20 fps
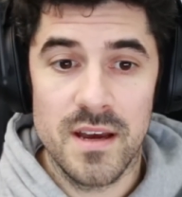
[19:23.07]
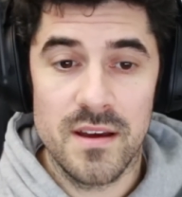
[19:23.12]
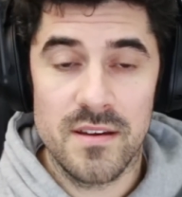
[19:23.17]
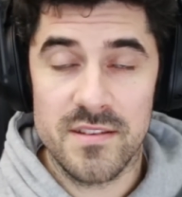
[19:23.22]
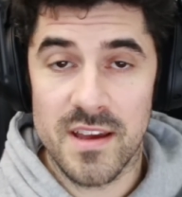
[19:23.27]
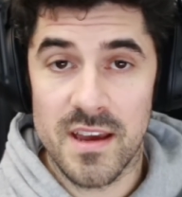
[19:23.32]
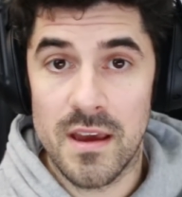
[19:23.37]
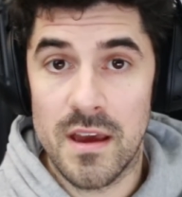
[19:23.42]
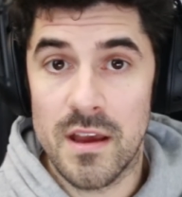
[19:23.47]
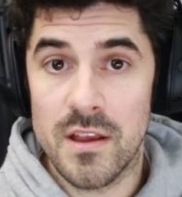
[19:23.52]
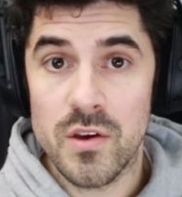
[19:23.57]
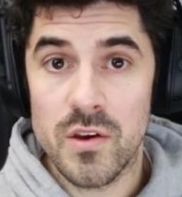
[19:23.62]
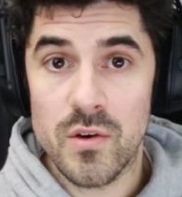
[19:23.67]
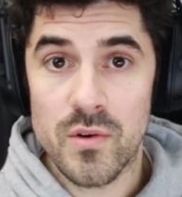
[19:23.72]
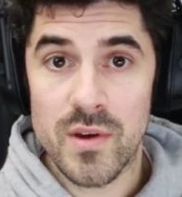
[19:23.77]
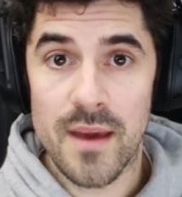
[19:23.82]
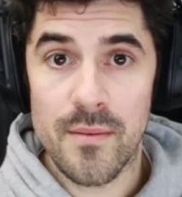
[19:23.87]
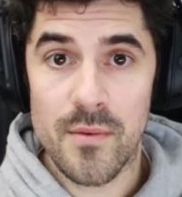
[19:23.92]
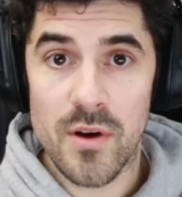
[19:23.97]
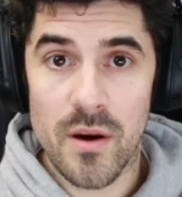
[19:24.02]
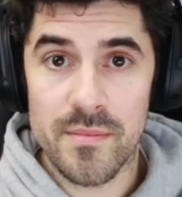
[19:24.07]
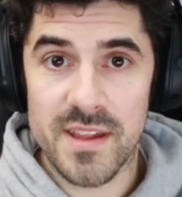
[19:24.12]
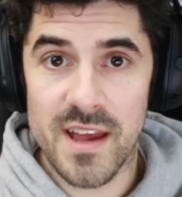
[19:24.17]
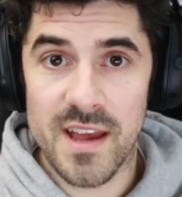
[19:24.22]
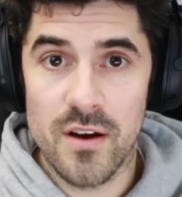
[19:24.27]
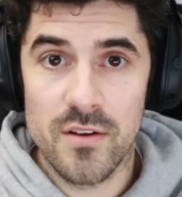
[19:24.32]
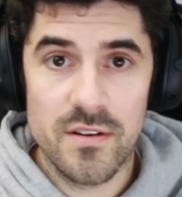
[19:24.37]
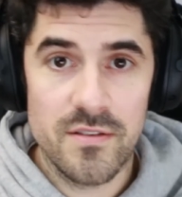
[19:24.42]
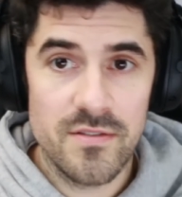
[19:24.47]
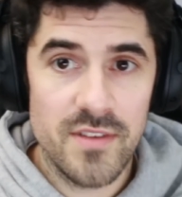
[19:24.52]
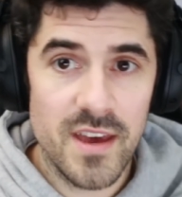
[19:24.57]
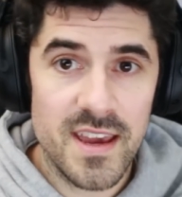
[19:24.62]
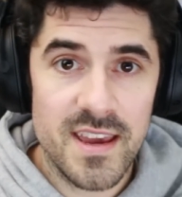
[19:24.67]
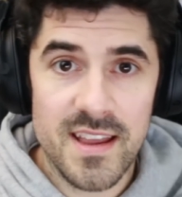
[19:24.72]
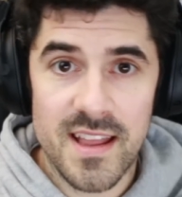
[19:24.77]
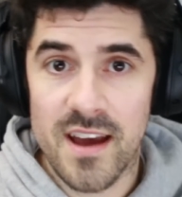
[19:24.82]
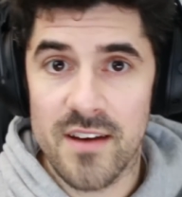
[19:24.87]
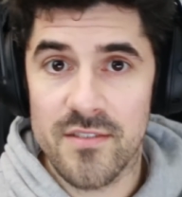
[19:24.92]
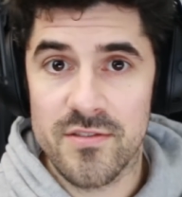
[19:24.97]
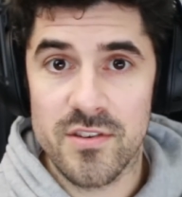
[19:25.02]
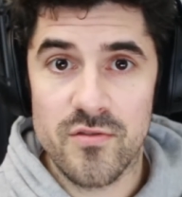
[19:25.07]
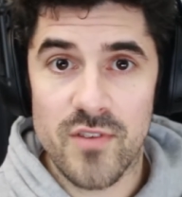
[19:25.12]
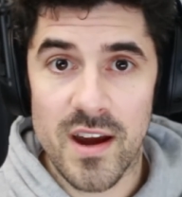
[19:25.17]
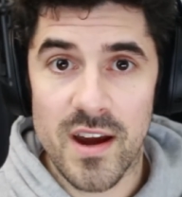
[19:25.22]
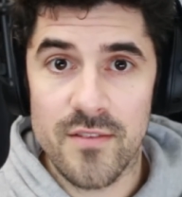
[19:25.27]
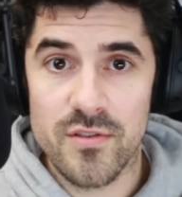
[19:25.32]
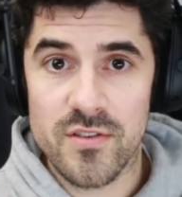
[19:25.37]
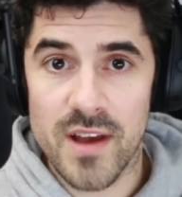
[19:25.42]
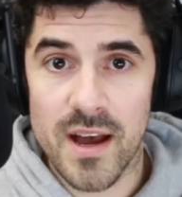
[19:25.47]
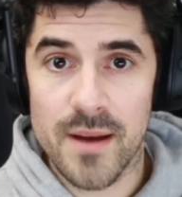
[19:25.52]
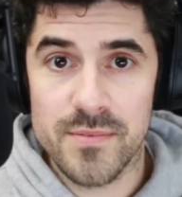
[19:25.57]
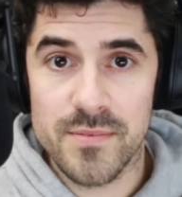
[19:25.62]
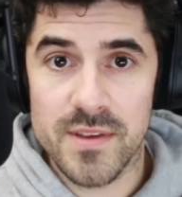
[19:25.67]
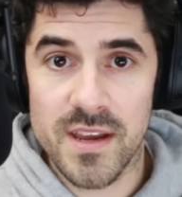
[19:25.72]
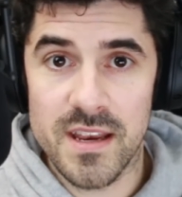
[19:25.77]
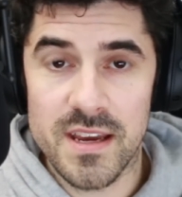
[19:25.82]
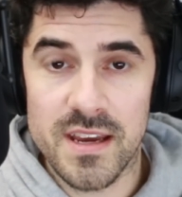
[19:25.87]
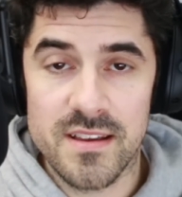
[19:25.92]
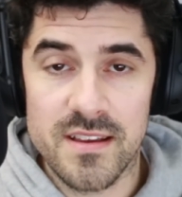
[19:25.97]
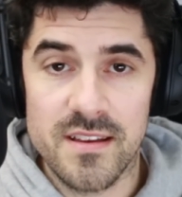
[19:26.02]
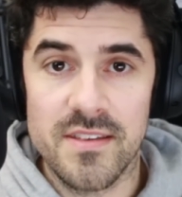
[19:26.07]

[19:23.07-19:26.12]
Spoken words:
say, a new game comes out. They can have the drivers updated.